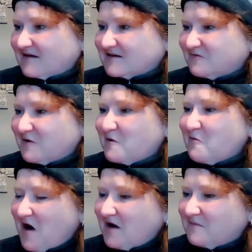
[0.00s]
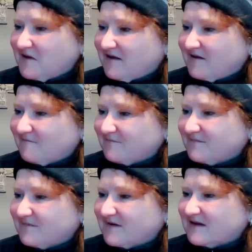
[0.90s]
to where we want to be,
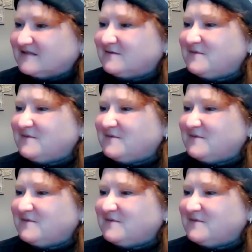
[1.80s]
and to